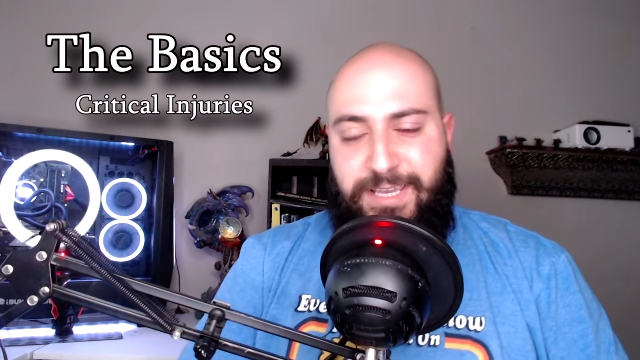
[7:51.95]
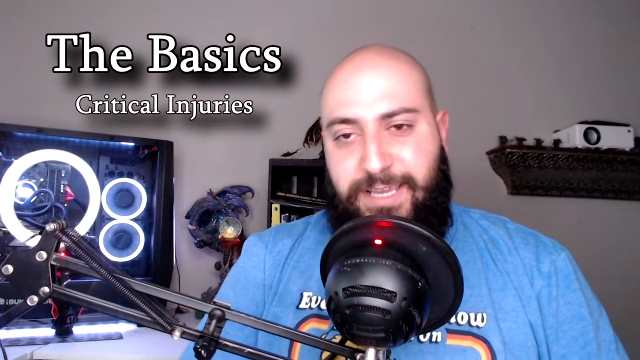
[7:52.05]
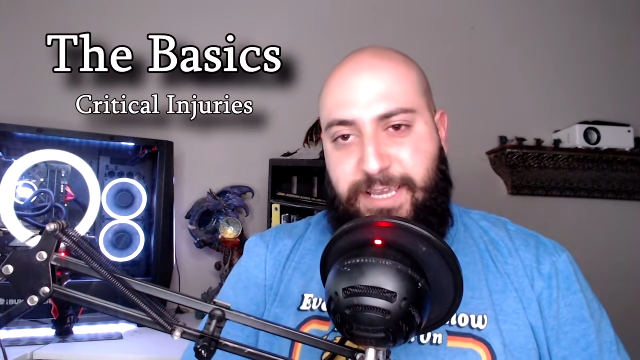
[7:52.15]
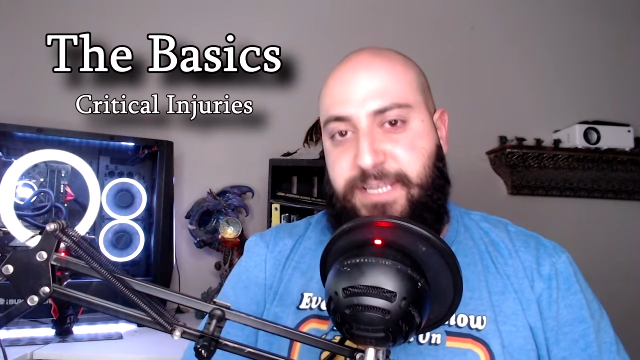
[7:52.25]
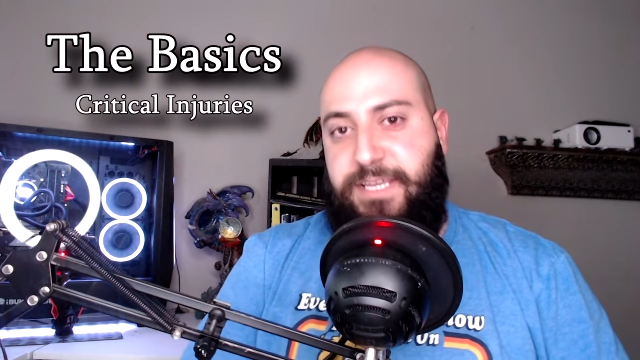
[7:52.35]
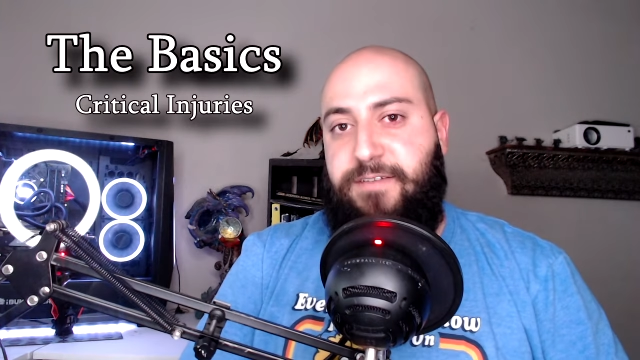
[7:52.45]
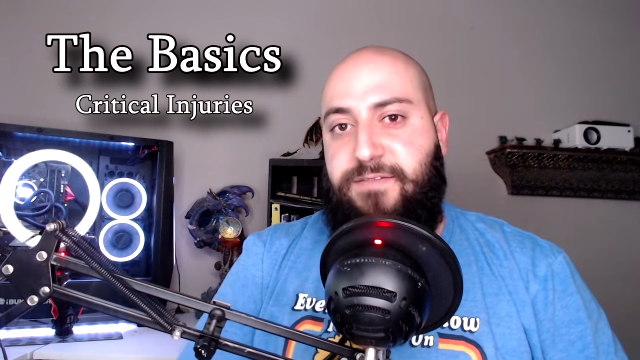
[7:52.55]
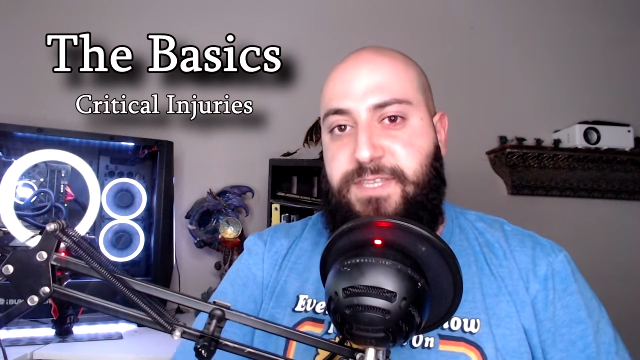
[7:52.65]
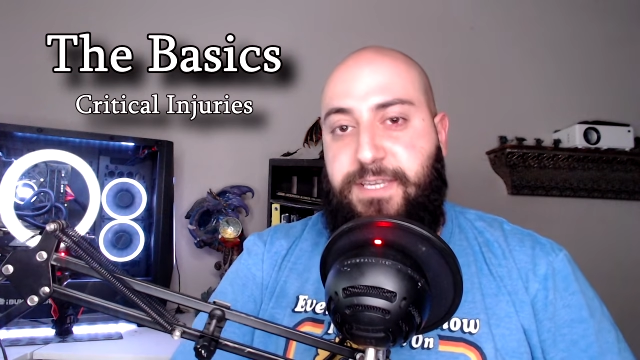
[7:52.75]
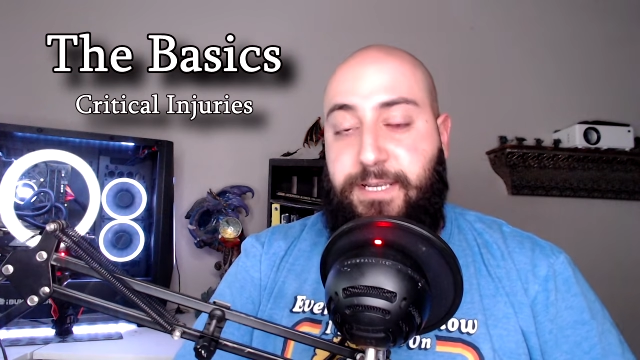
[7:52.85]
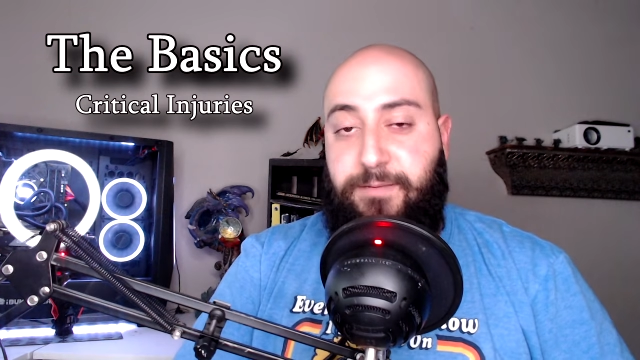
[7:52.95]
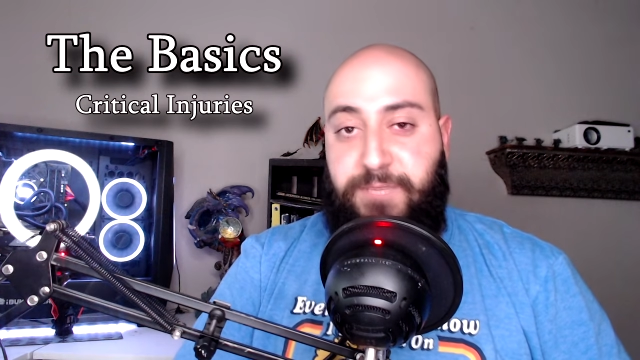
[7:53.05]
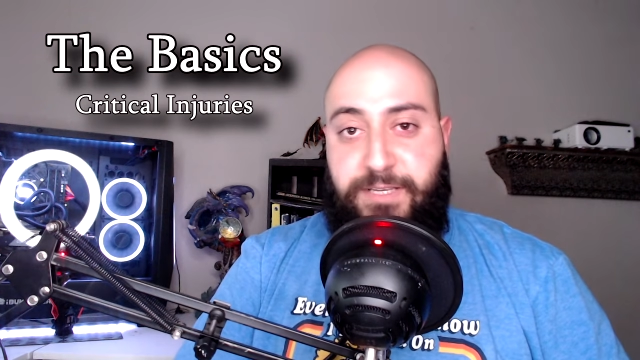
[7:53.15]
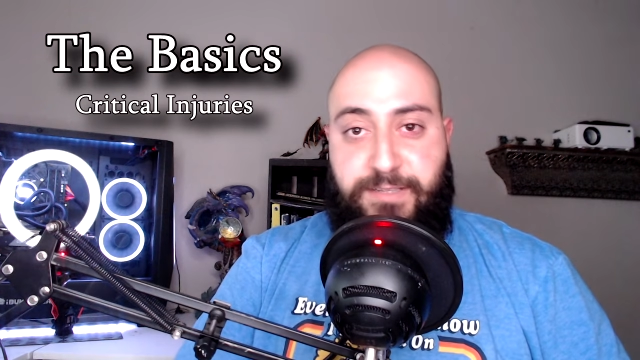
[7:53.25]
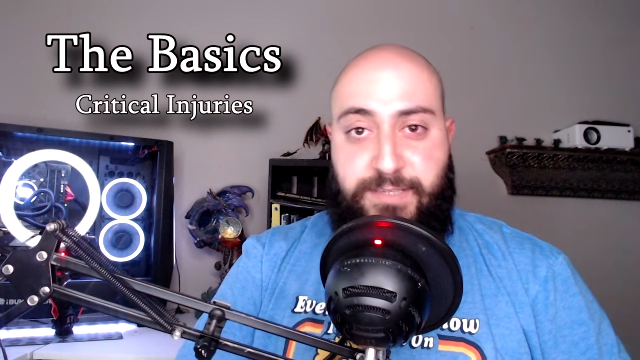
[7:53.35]
It gives the enemy
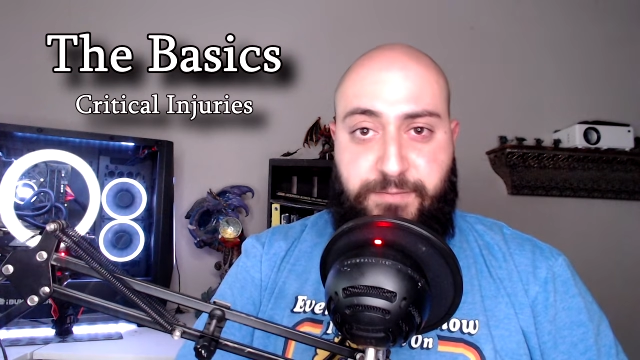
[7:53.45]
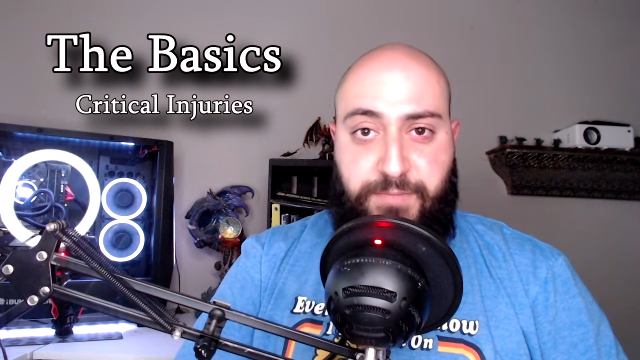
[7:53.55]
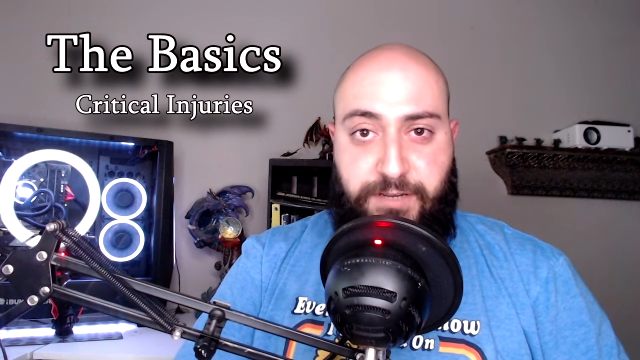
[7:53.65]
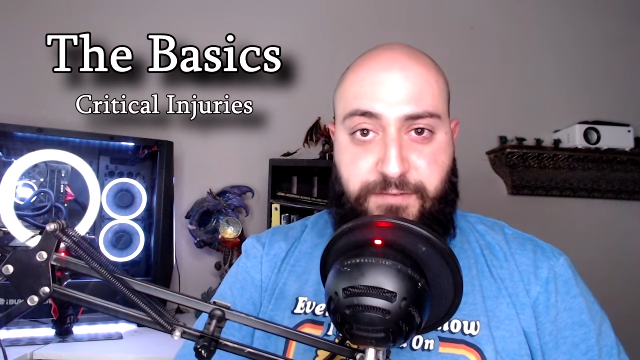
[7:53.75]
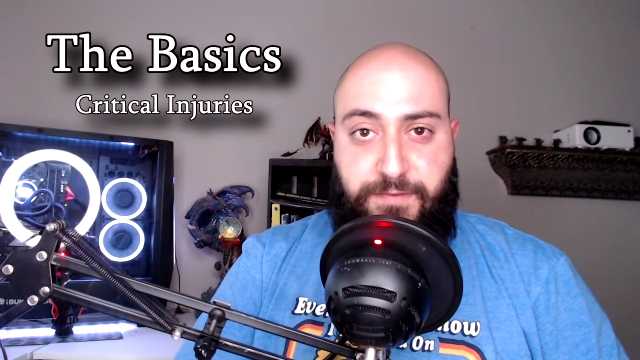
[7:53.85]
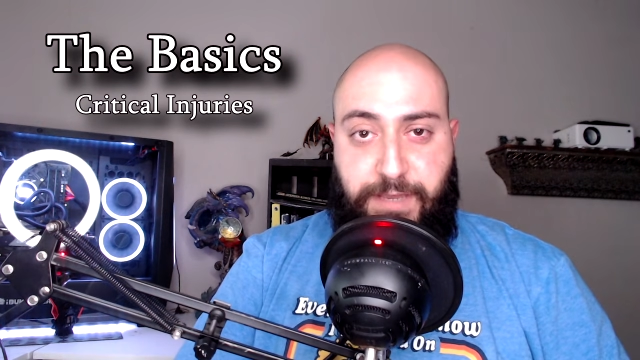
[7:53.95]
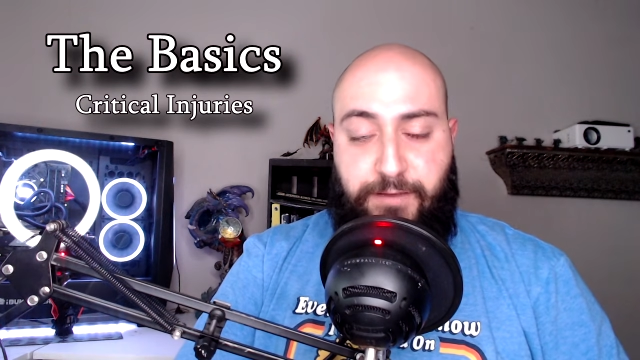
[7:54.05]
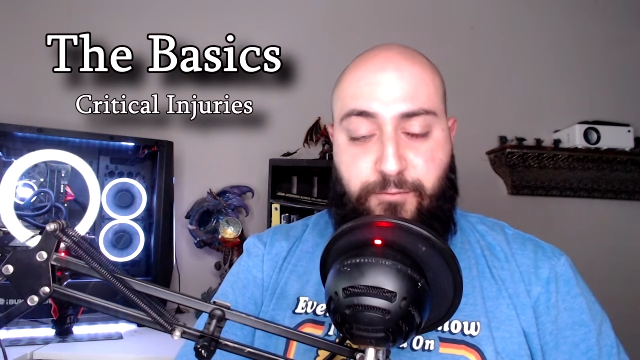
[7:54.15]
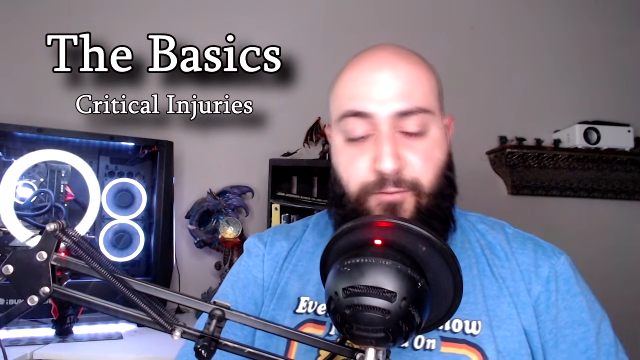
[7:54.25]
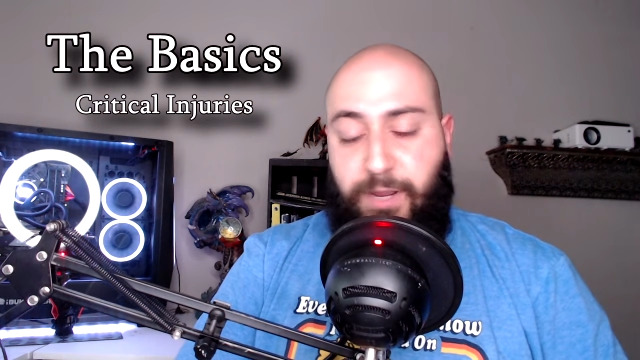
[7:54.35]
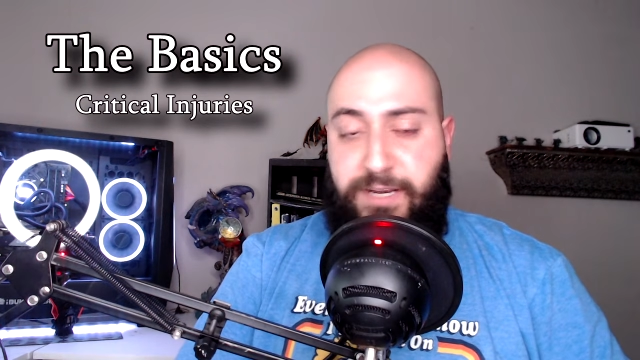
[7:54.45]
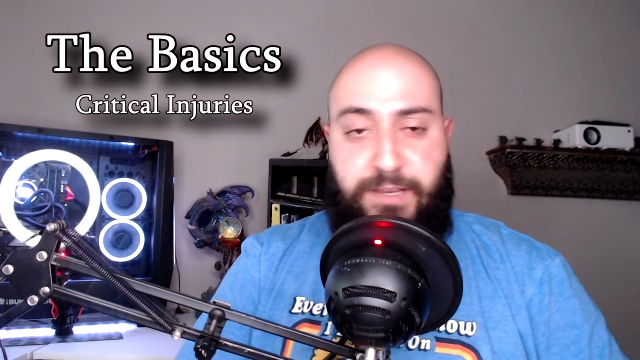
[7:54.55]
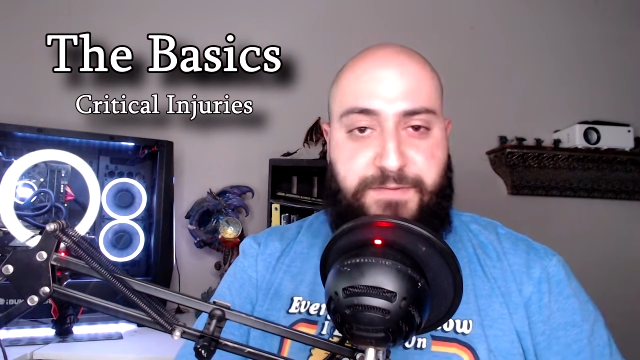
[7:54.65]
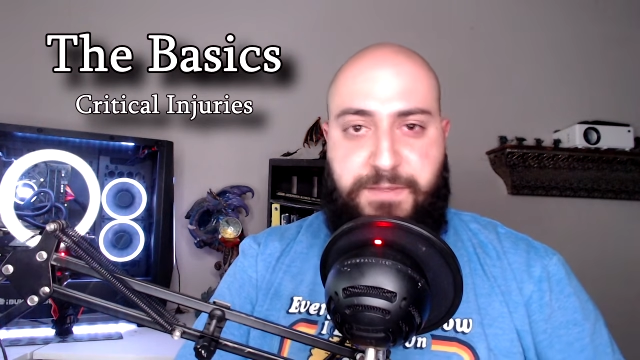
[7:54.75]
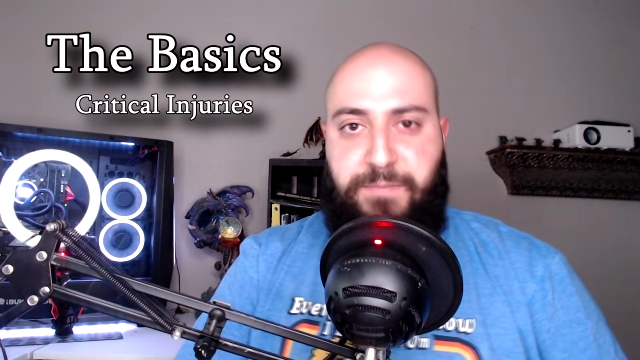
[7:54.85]
a debuff, and right
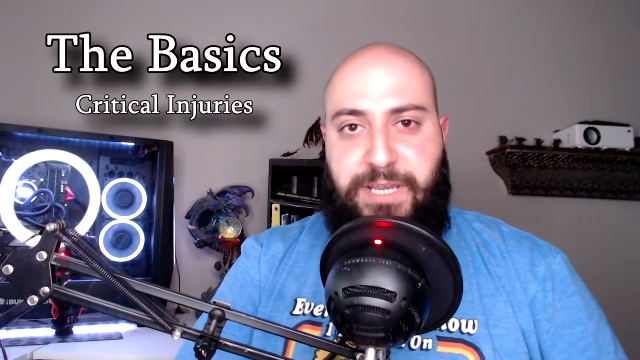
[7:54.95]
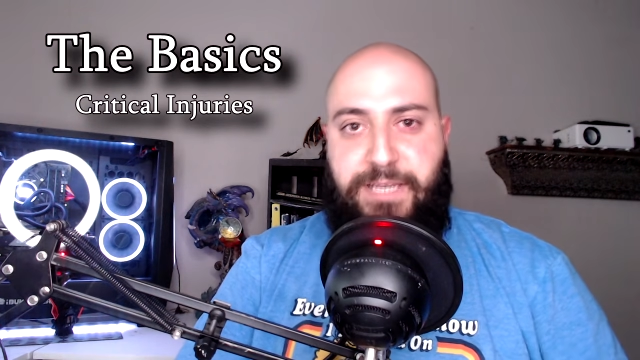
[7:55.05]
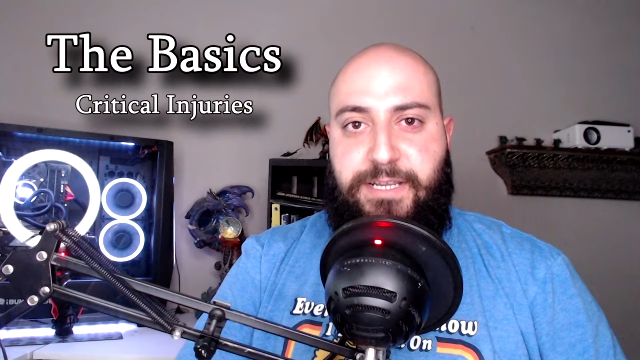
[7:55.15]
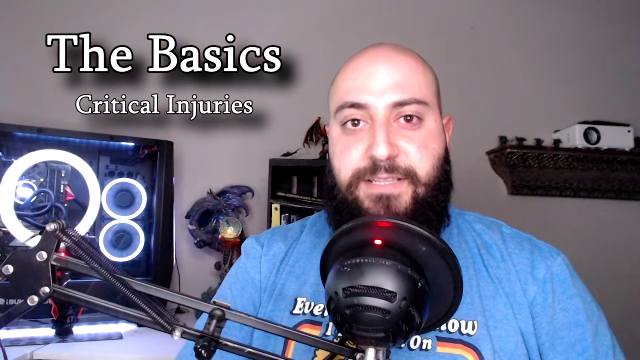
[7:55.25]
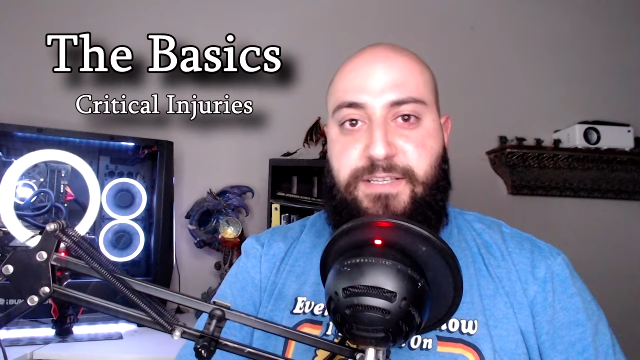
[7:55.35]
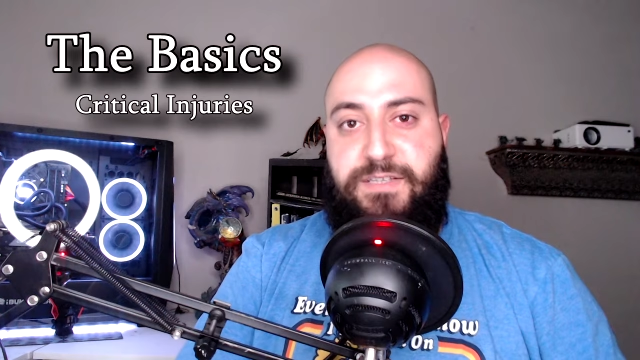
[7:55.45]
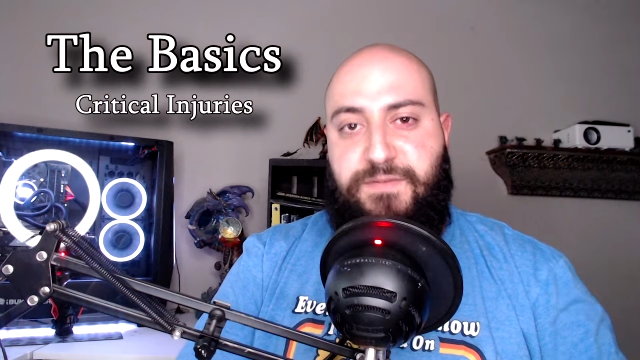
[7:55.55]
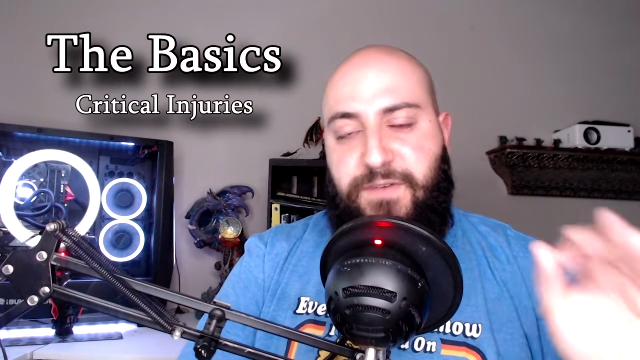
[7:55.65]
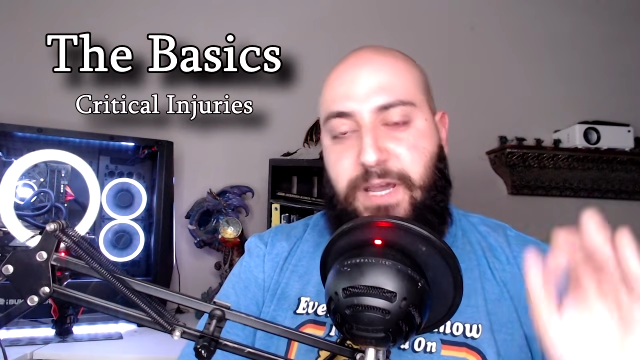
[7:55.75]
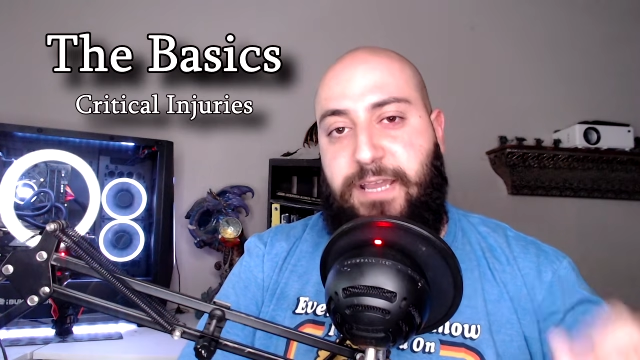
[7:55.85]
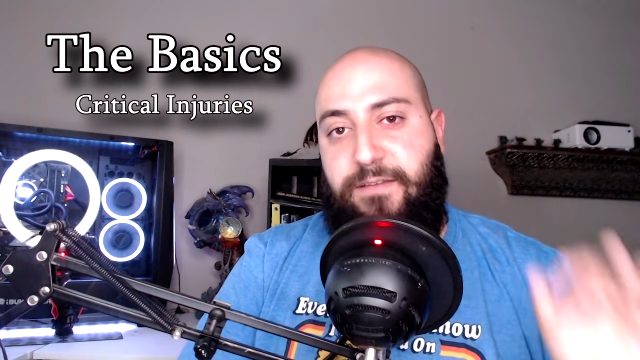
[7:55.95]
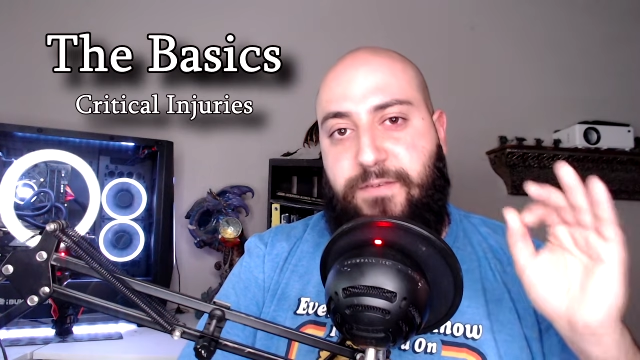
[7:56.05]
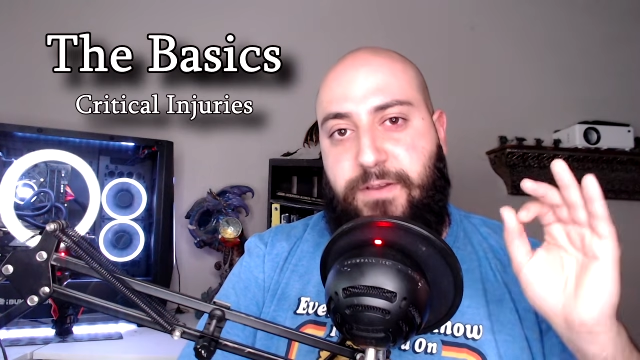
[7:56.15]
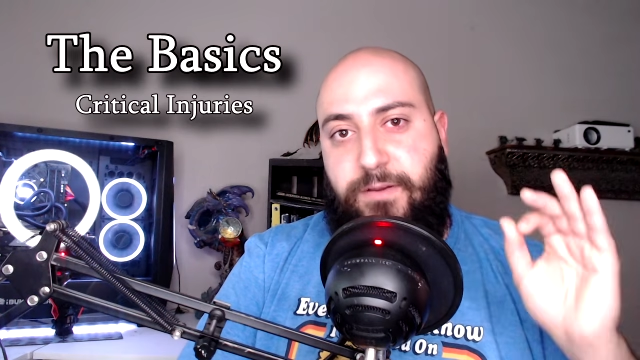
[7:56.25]
off the bat, it does 5